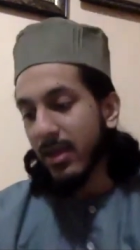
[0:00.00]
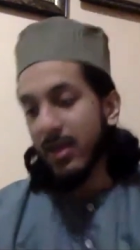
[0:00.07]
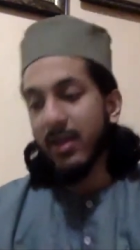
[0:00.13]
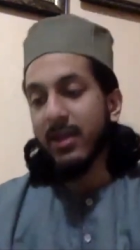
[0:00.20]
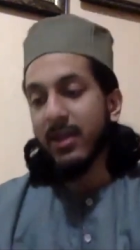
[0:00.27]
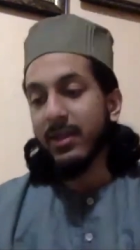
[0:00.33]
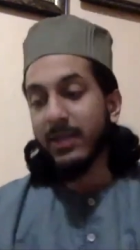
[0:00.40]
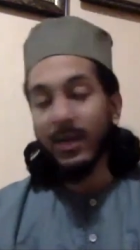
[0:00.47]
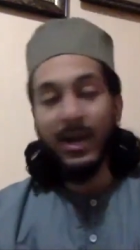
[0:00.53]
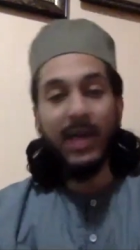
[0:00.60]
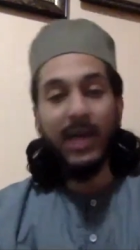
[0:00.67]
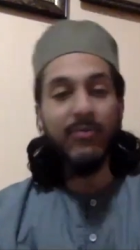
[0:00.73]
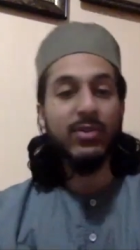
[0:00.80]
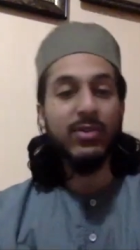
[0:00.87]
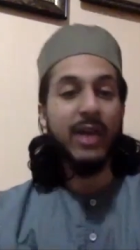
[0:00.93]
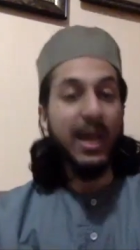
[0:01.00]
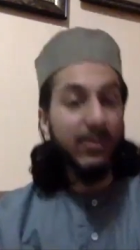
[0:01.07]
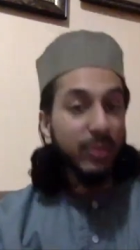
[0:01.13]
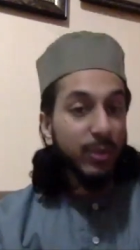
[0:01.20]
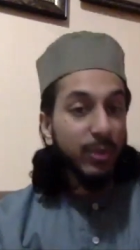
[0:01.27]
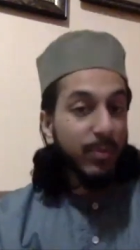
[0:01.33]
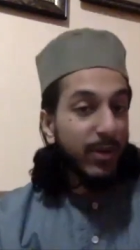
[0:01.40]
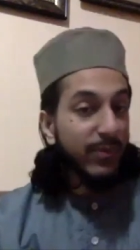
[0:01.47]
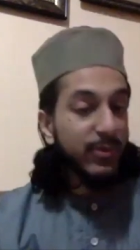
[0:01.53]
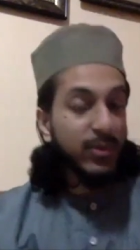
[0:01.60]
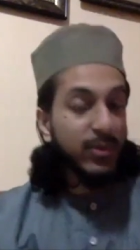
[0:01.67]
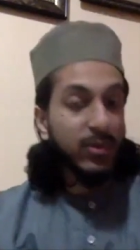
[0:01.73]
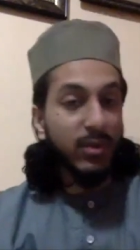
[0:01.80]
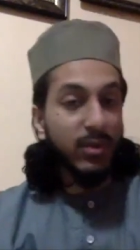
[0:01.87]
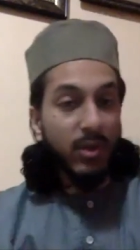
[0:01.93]
Thereafter, after the Prophet
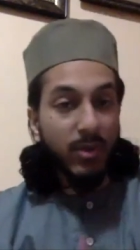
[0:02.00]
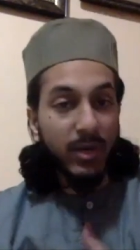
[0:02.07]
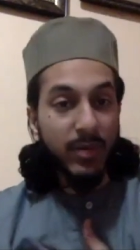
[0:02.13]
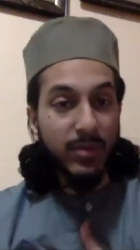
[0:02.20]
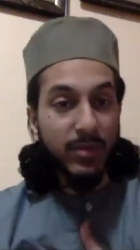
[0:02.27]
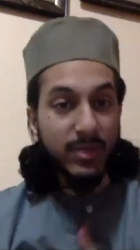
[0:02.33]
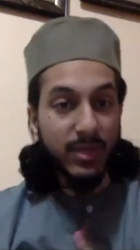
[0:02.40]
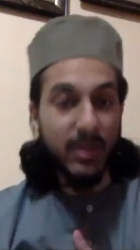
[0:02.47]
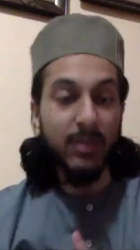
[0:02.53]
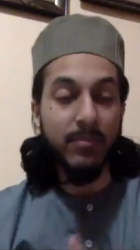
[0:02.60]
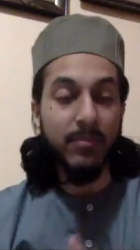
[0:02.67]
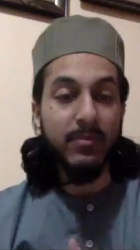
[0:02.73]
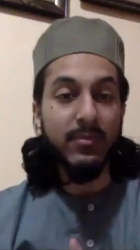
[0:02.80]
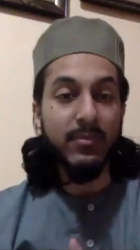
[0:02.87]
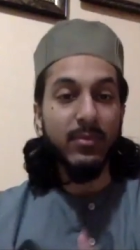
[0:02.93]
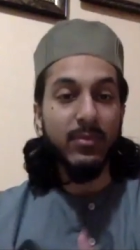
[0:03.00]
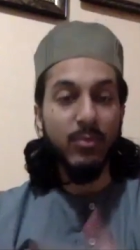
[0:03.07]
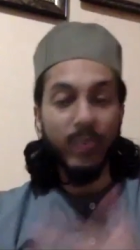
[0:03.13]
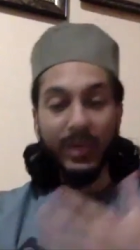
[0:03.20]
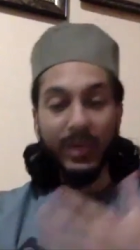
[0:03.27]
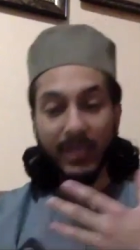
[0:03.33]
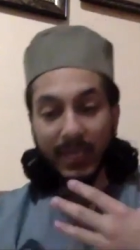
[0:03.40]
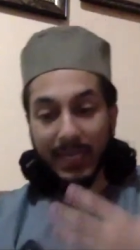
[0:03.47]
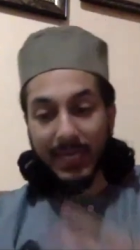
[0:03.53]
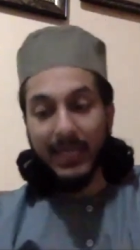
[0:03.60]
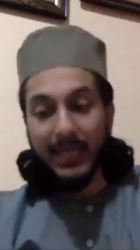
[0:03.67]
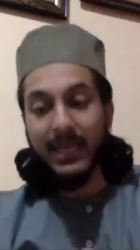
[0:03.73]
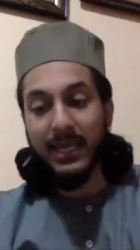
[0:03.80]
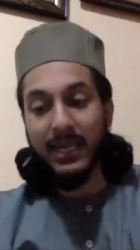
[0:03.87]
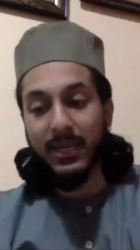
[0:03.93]
sallallahu alaihi wasallam, when
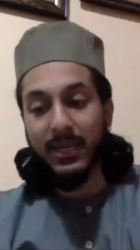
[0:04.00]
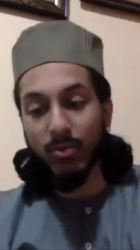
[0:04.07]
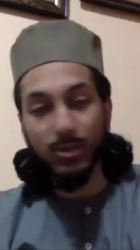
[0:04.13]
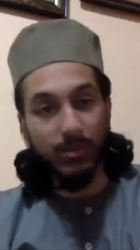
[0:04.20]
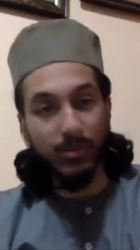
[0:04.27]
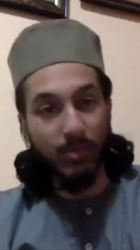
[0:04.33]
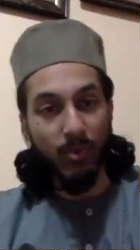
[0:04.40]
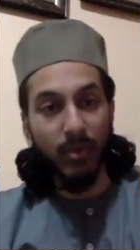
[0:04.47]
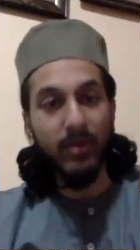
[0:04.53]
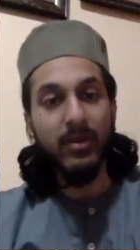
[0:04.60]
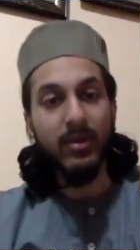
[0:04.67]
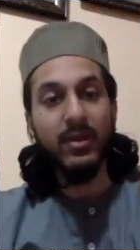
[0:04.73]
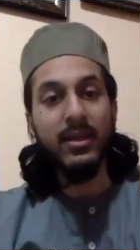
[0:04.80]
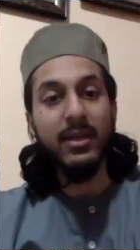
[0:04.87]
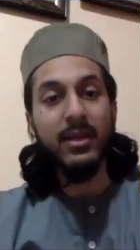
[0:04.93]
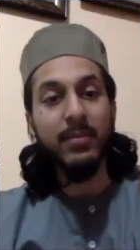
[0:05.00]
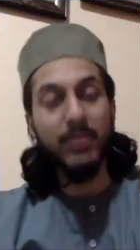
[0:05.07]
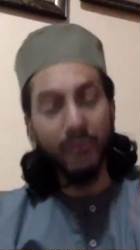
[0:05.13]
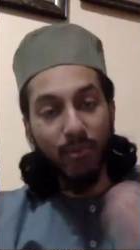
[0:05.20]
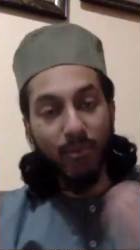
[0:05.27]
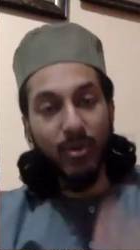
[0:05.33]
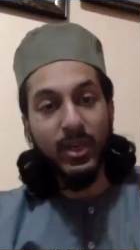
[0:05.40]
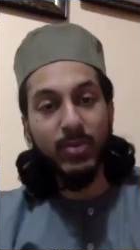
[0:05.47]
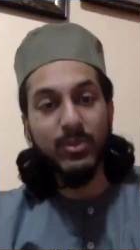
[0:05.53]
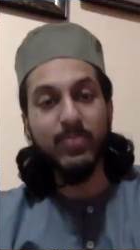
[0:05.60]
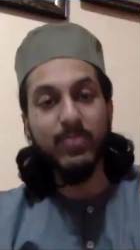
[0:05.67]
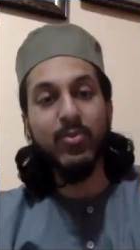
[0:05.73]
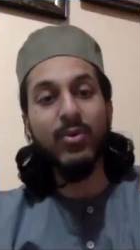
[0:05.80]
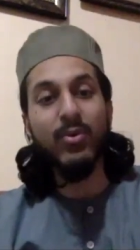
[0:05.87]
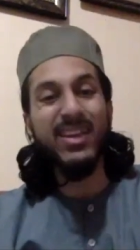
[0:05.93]
he was born, before he was
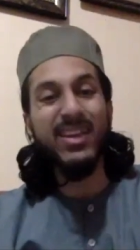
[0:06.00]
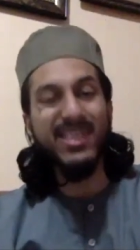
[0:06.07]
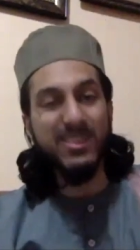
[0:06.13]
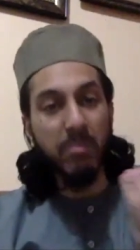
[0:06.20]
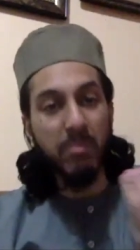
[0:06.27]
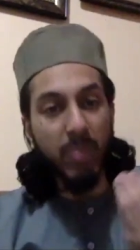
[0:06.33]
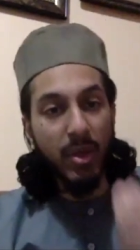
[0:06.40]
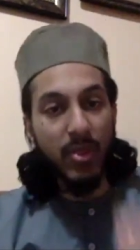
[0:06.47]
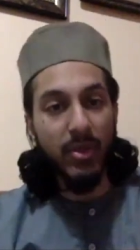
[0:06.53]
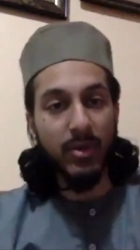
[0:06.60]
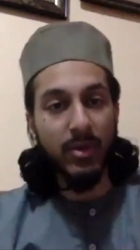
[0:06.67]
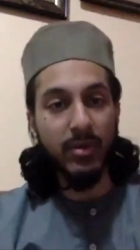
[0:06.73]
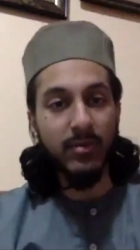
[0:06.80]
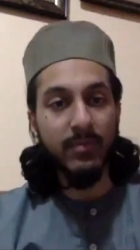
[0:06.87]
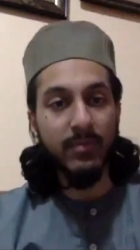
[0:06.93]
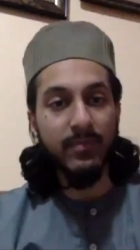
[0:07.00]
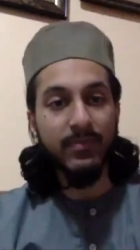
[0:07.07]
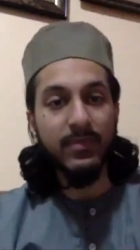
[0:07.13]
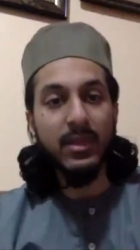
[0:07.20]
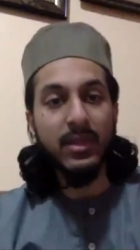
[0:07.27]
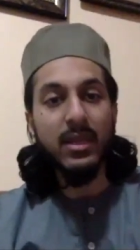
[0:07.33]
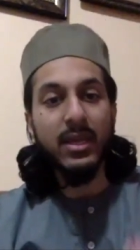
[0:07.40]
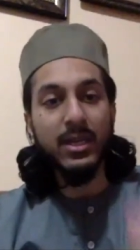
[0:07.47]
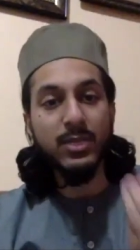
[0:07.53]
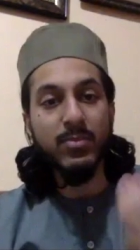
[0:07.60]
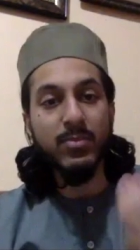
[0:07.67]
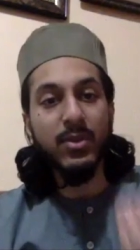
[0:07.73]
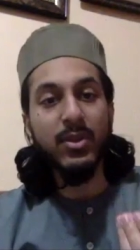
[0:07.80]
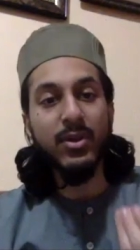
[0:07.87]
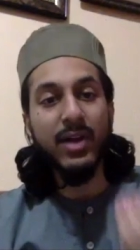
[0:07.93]
born, his mother
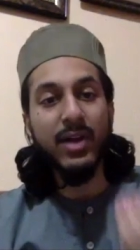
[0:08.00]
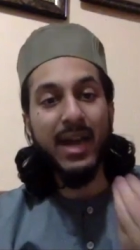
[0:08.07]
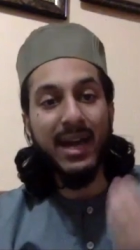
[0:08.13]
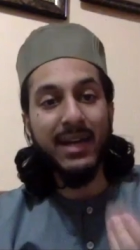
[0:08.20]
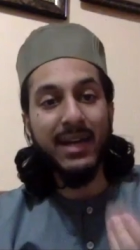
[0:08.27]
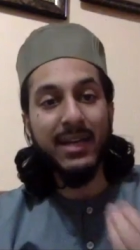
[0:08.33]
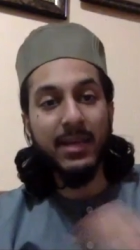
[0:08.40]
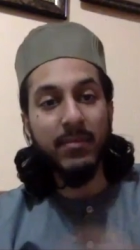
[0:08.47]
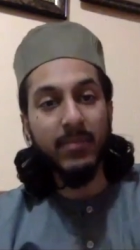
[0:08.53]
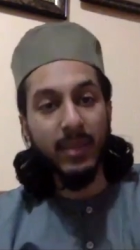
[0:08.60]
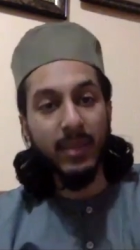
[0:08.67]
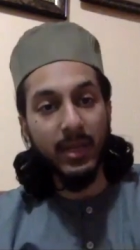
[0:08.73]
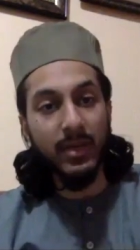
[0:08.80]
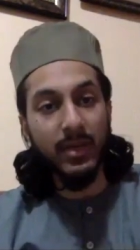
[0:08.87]
had him in